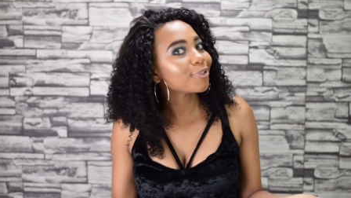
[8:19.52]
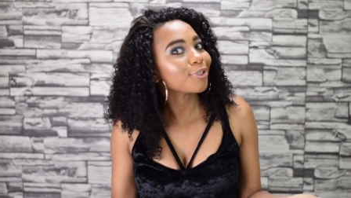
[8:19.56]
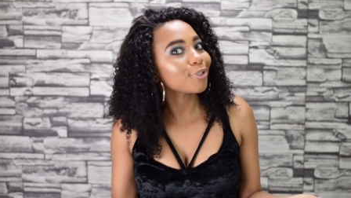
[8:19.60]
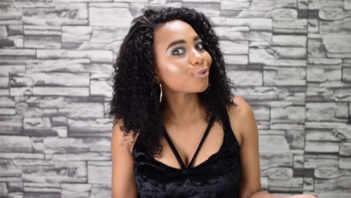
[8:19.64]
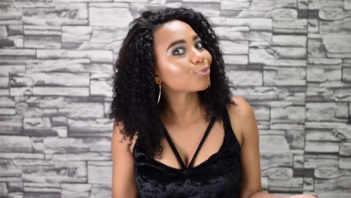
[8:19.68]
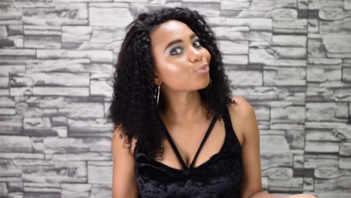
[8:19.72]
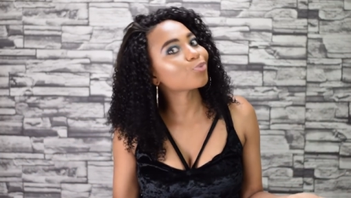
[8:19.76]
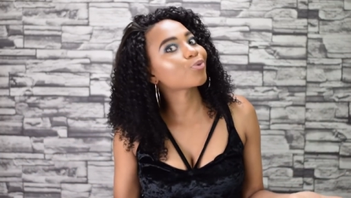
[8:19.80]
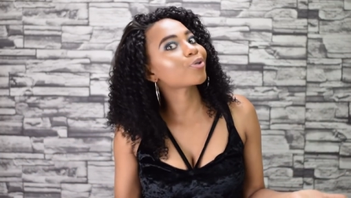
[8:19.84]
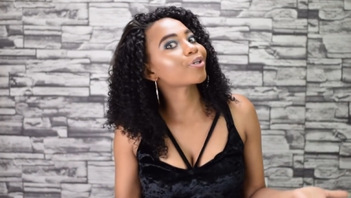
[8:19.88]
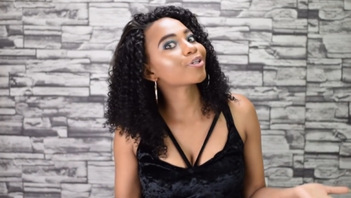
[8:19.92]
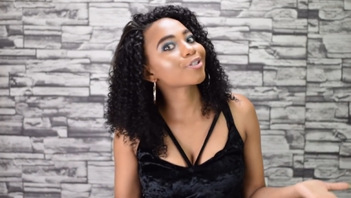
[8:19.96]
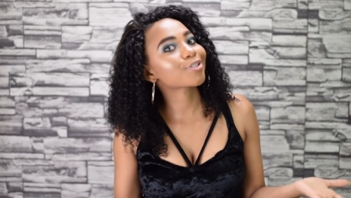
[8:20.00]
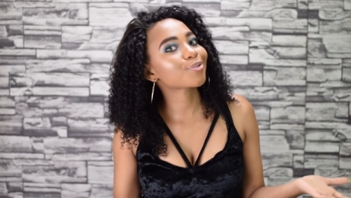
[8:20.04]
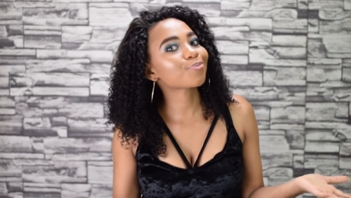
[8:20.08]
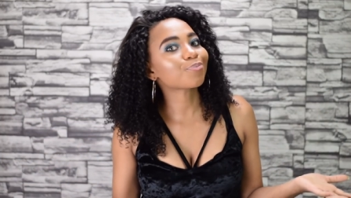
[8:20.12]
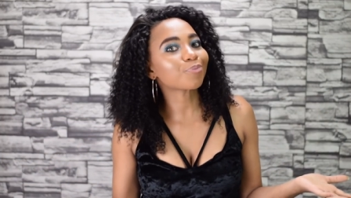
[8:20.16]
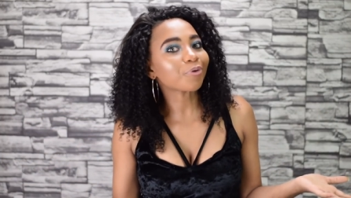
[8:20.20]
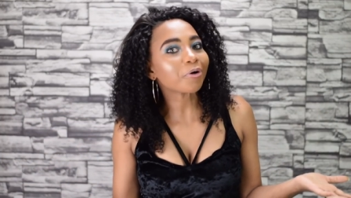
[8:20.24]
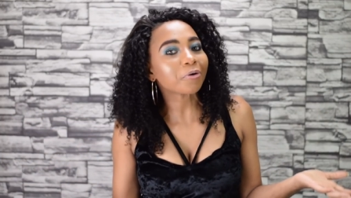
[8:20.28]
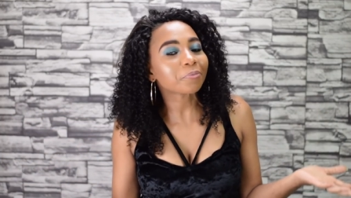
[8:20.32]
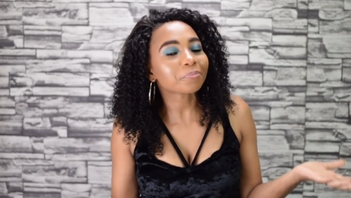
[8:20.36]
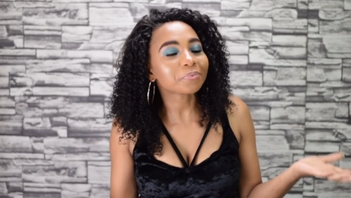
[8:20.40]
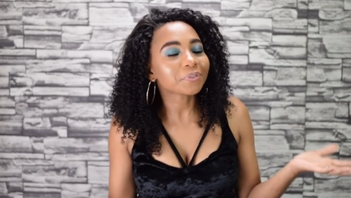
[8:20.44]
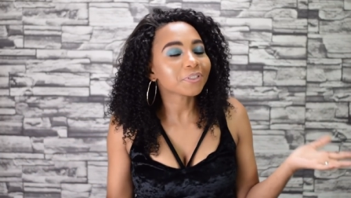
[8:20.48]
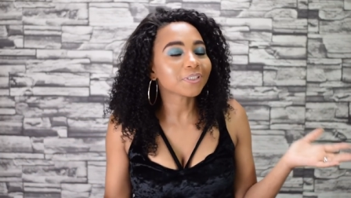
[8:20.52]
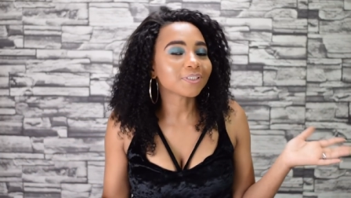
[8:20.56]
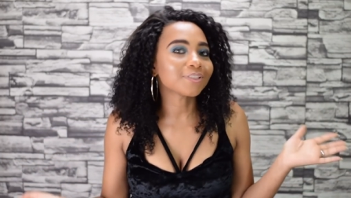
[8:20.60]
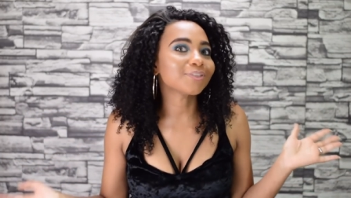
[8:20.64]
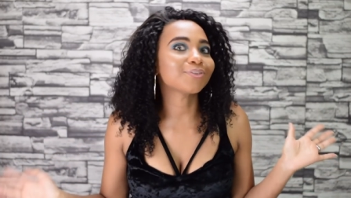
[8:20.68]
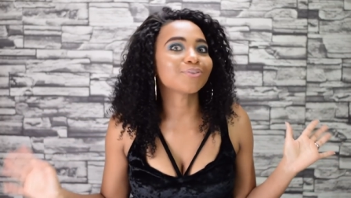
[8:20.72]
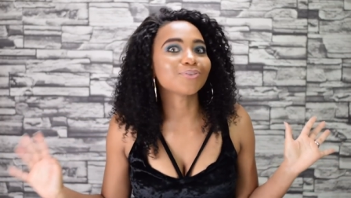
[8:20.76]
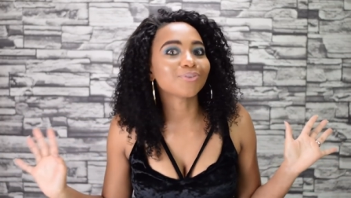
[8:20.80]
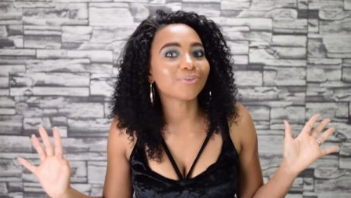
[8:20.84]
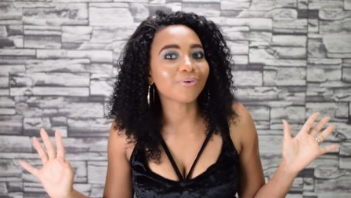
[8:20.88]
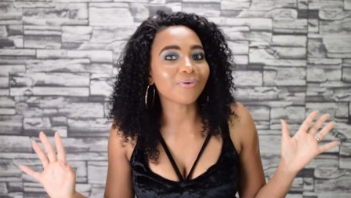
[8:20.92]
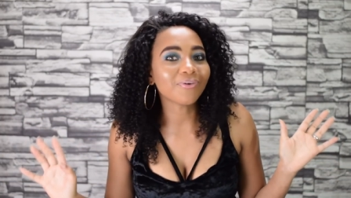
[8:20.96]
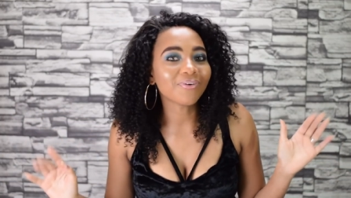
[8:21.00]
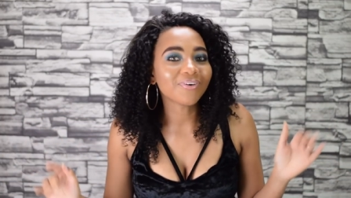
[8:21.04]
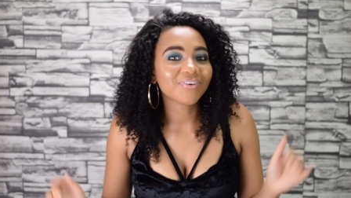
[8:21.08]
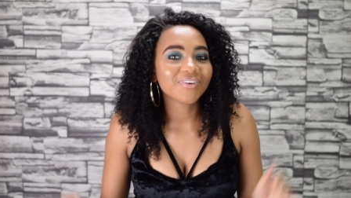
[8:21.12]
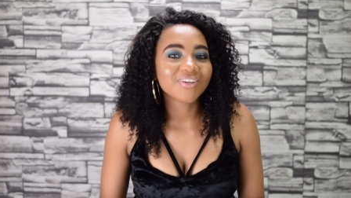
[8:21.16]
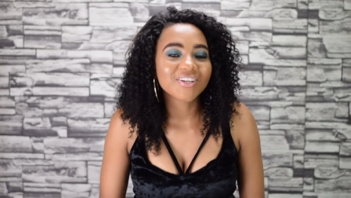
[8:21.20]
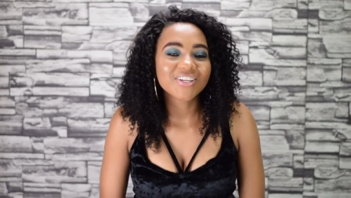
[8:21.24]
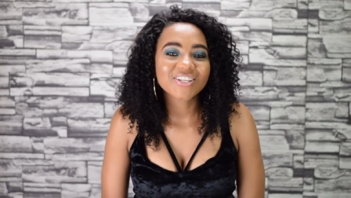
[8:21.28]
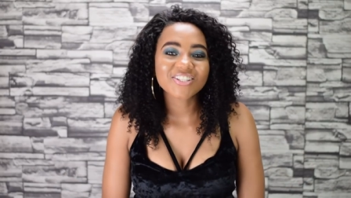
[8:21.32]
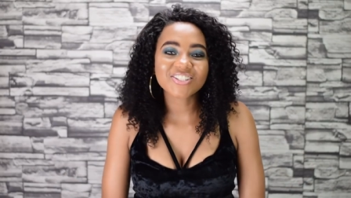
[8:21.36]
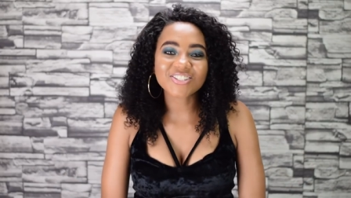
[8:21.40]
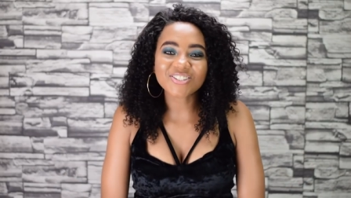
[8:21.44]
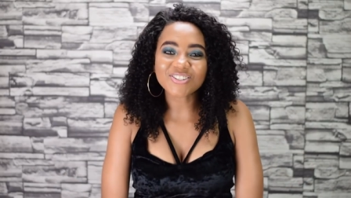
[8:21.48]
it works properly, you know.
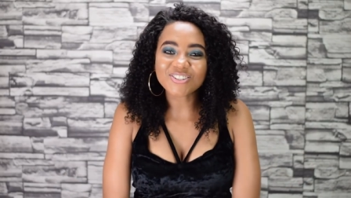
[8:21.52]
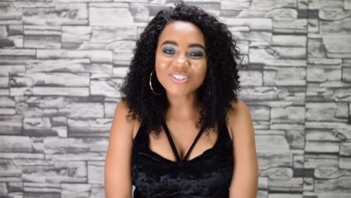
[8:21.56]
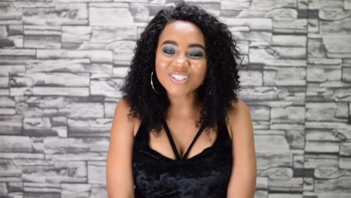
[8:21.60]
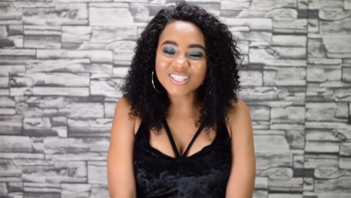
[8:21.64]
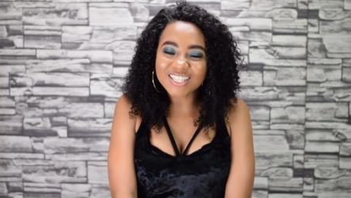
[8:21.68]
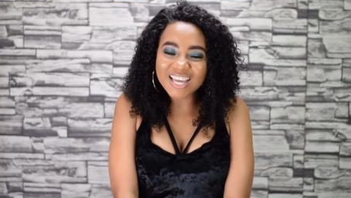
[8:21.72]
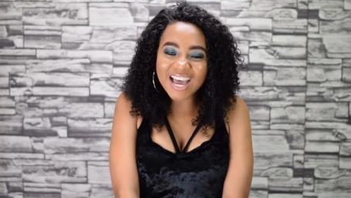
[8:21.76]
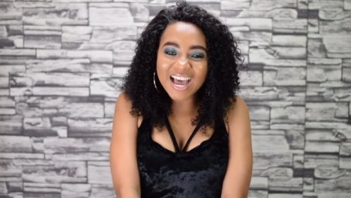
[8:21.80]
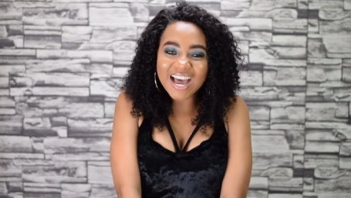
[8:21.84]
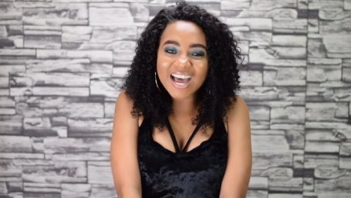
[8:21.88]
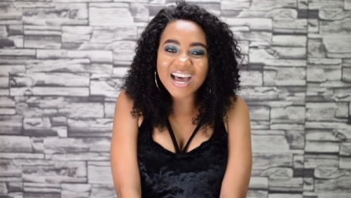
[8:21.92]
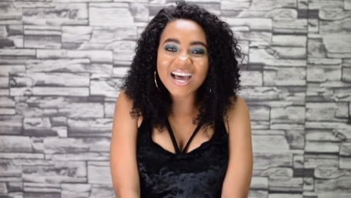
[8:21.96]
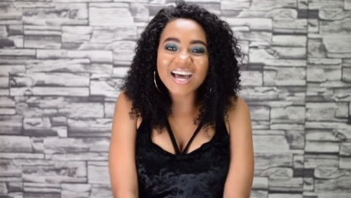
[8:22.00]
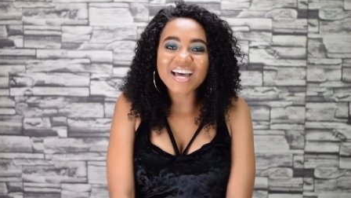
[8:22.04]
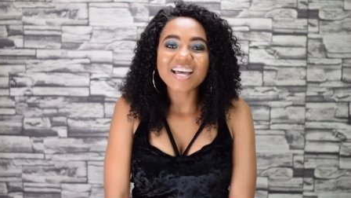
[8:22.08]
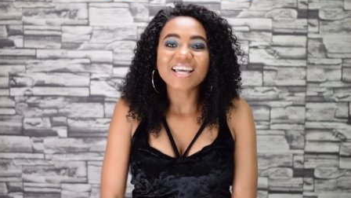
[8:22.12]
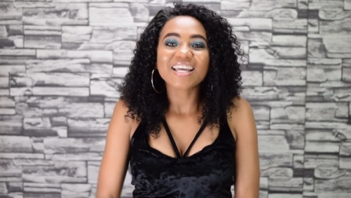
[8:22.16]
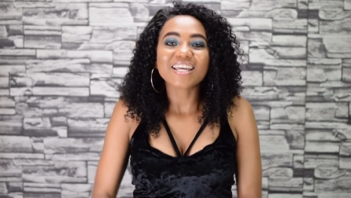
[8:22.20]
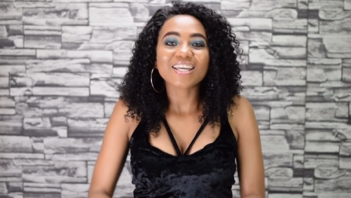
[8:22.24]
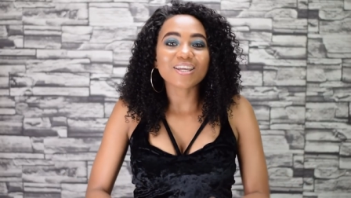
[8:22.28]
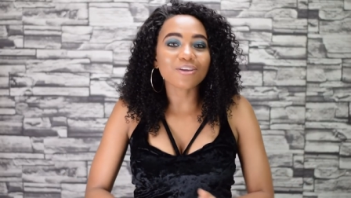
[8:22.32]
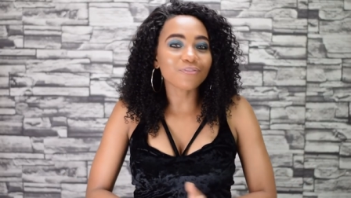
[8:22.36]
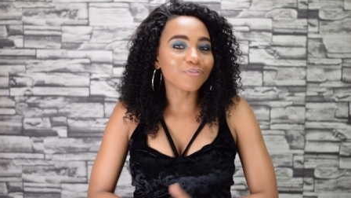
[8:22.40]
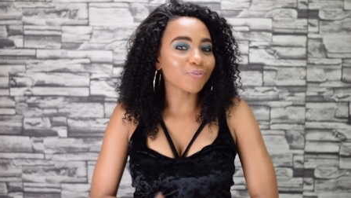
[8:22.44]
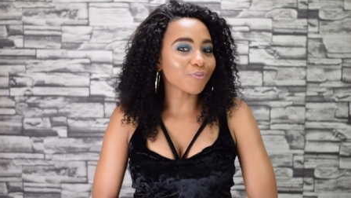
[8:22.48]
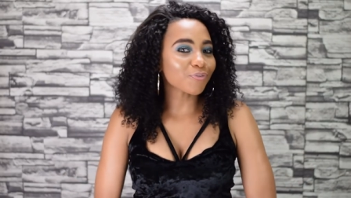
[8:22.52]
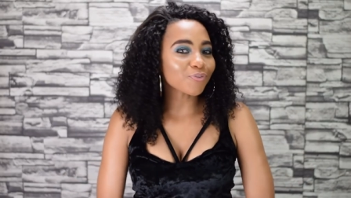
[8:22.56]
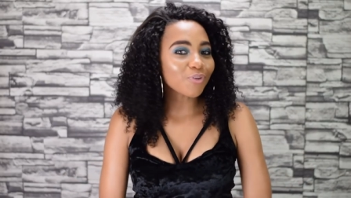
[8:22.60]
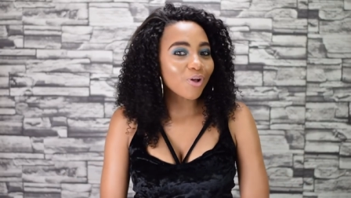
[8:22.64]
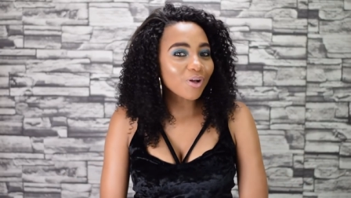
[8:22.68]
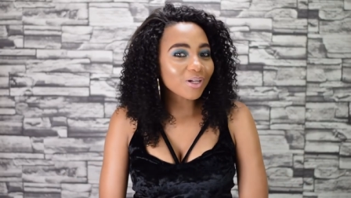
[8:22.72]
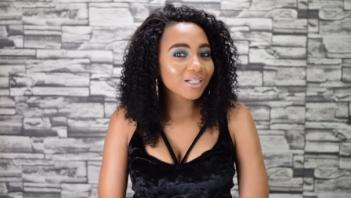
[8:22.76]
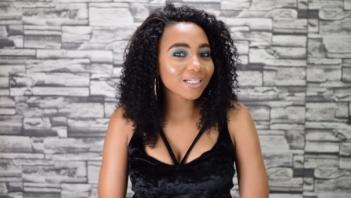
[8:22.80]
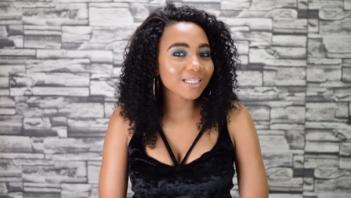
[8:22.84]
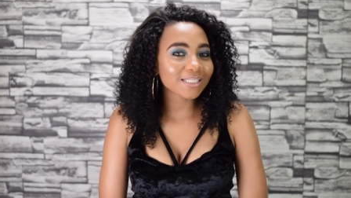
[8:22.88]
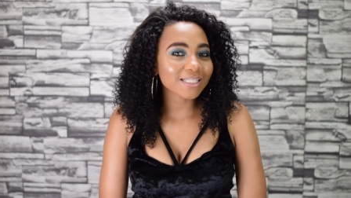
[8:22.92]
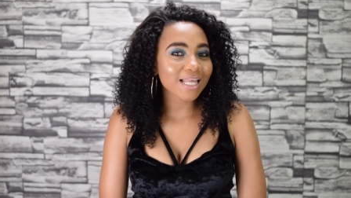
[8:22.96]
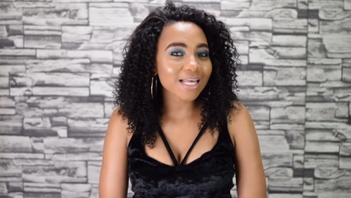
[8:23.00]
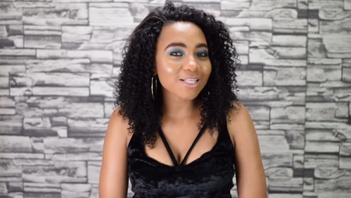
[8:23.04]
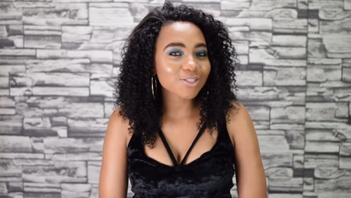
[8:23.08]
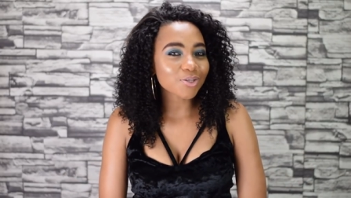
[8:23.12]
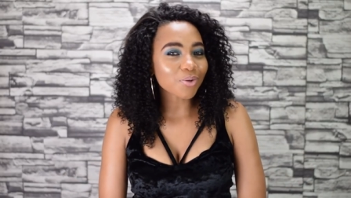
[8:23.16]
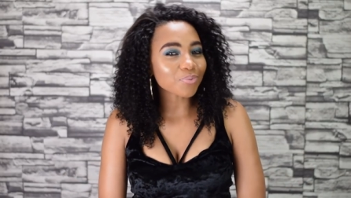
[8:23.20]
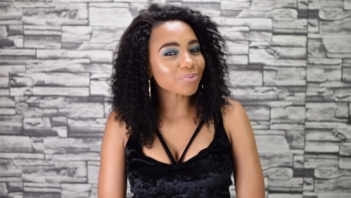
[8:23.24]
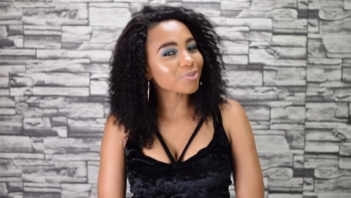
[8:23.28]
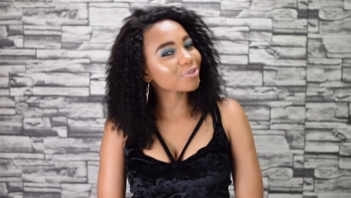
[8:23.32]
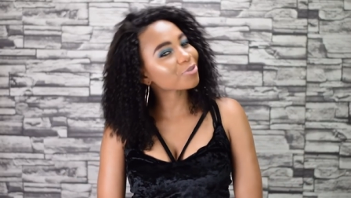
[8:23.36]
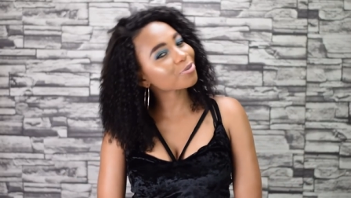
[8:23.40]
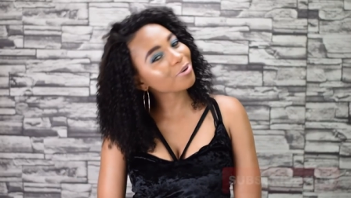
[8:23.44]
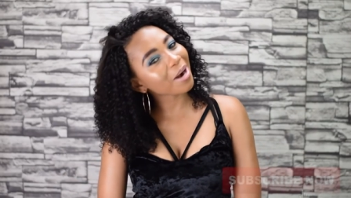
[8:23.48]
So yeah, if you've not clicked that
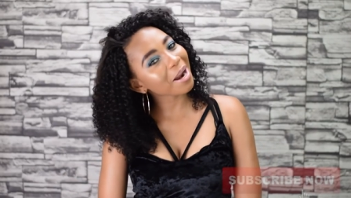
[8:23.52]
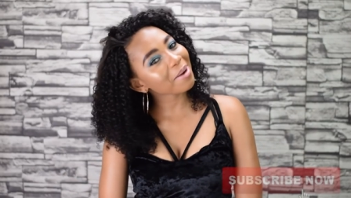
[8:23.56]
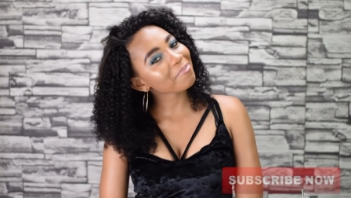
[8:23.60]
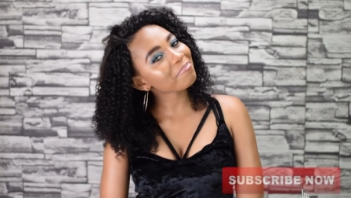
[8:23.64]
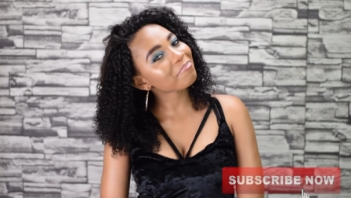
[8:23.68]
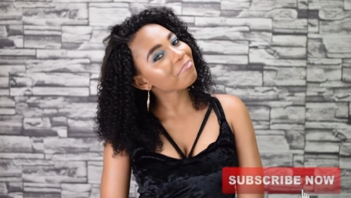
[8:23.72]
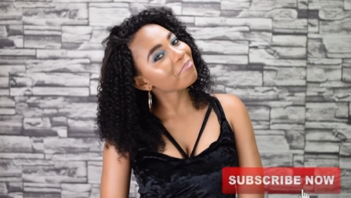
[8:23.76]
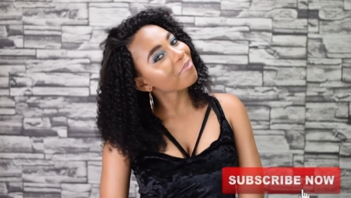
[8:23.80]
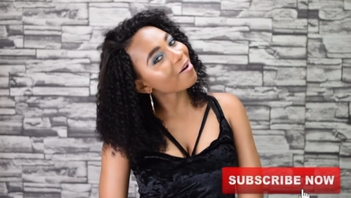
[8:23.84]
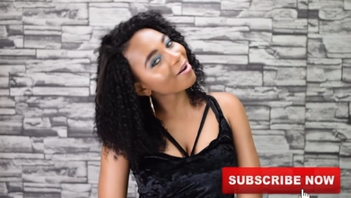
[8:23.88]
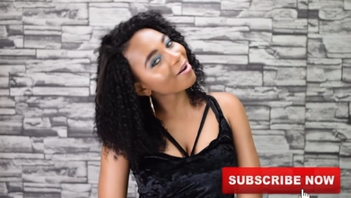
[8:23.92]
subscribe